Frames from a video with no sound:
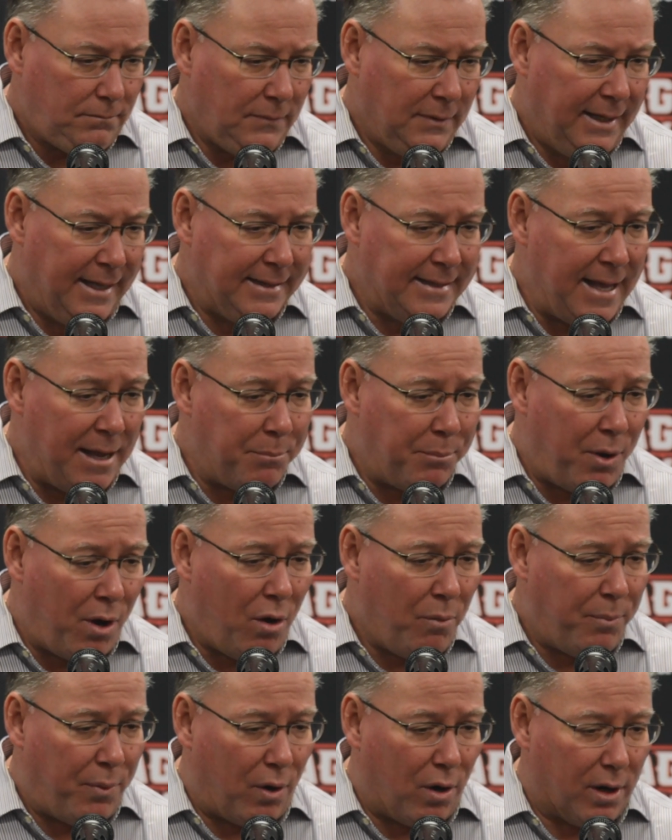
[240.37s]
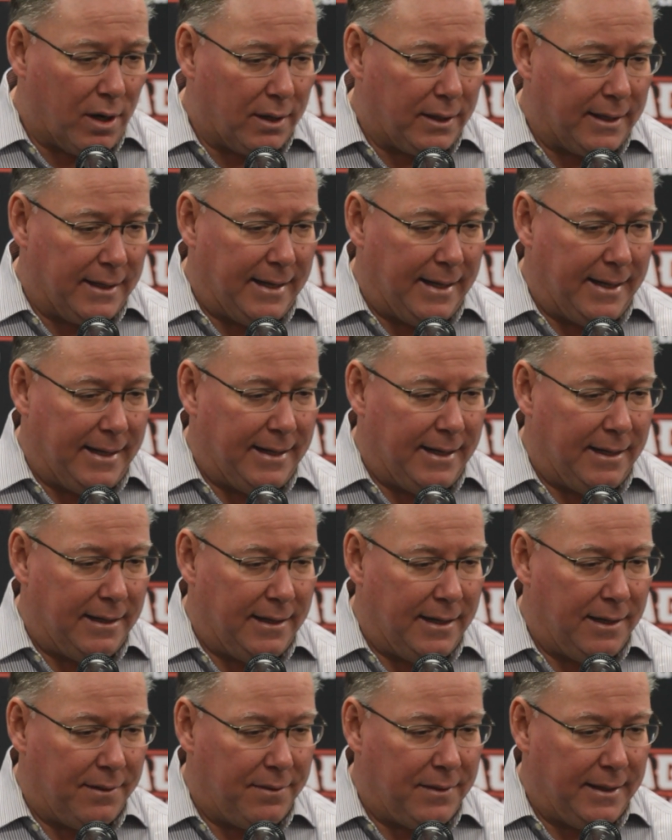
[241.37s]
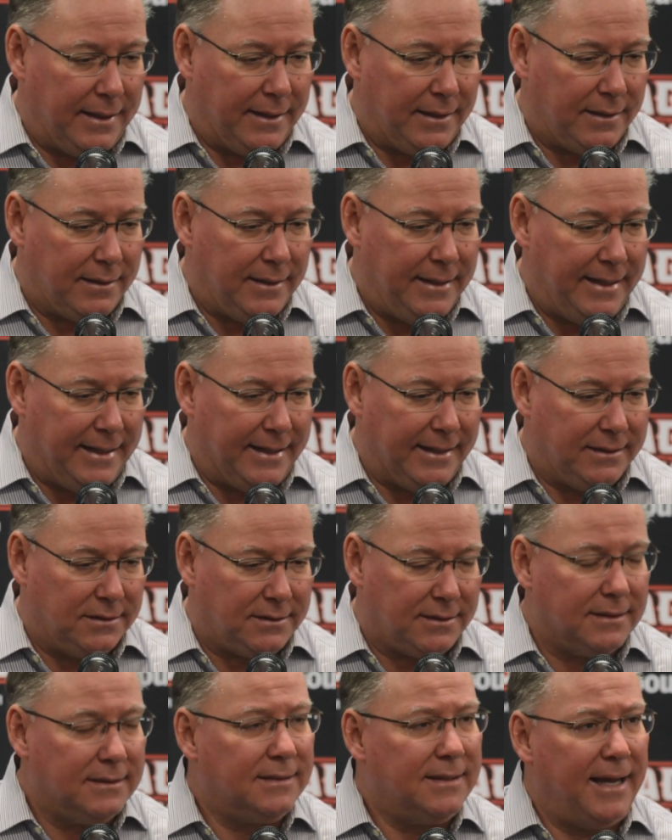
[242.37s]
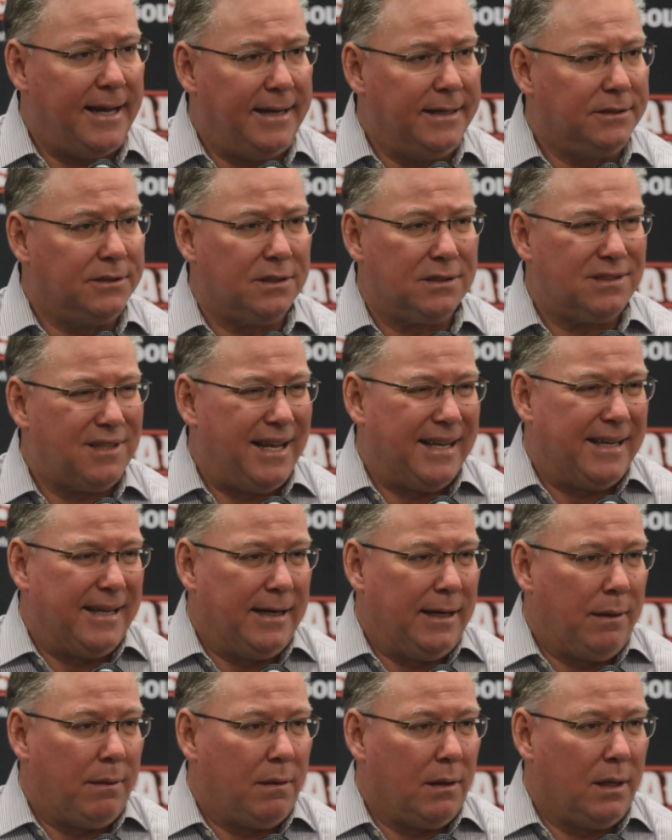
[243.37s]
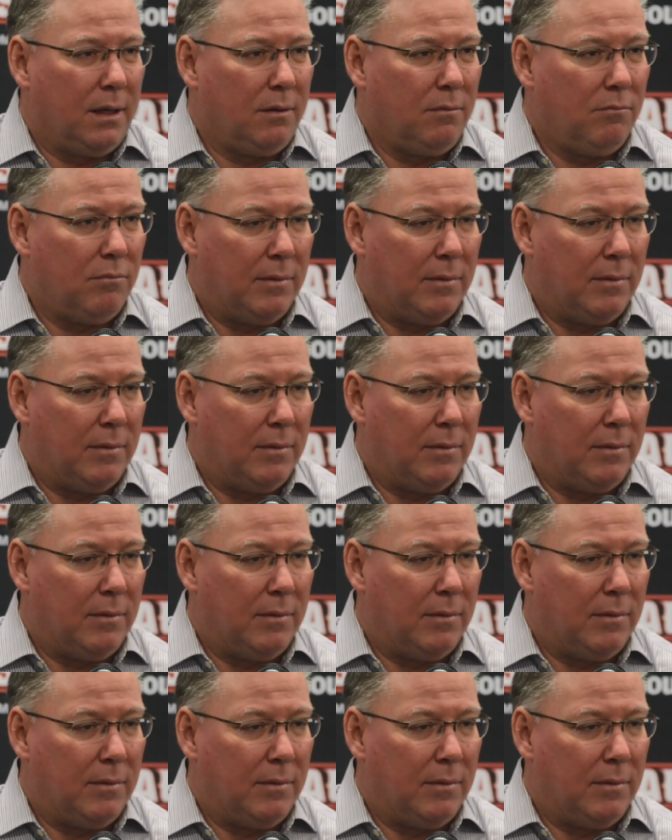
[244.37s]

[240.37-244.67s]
in that ballpark. And I think hitting's contagious like anything.